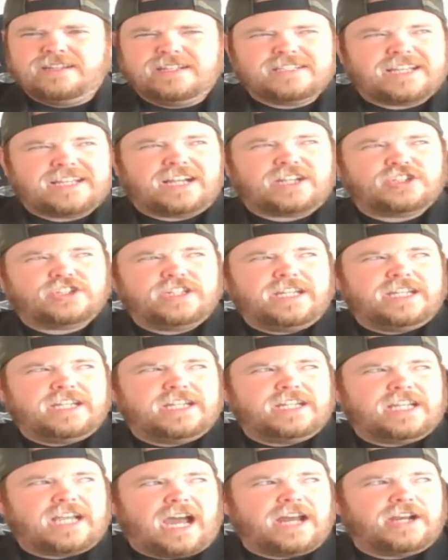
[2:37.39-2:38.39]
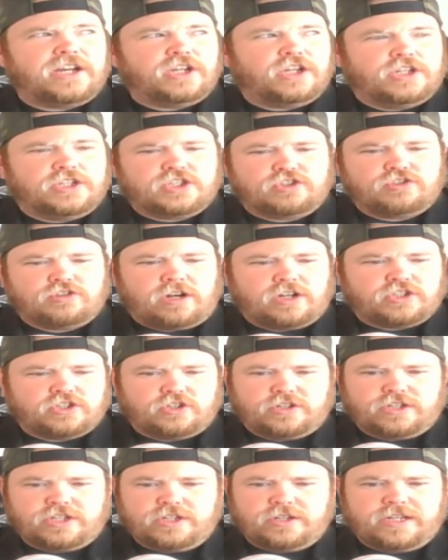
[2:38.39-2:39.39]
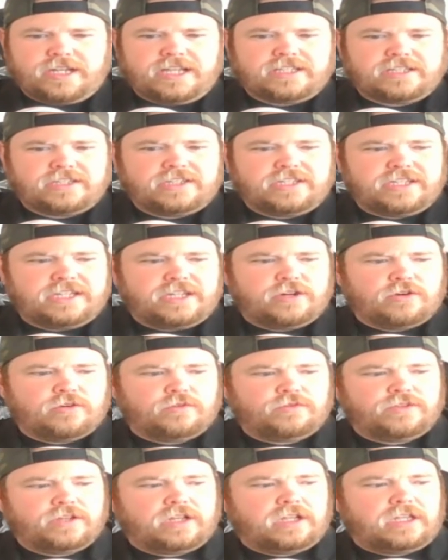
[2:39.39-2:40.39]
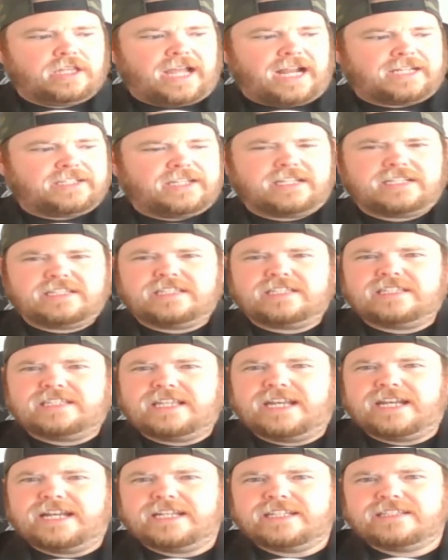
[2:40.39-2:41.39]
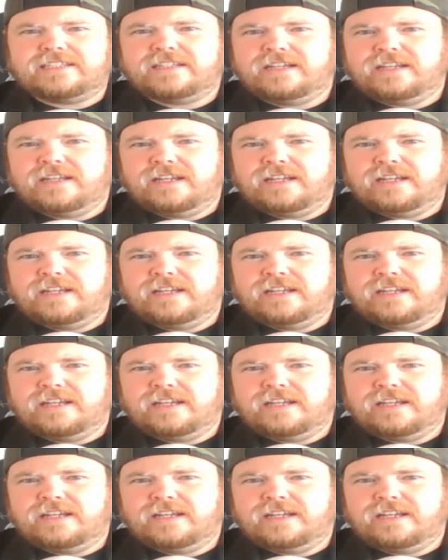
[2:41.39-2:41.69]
It's actually got a good structure. You get the Galactic Senate,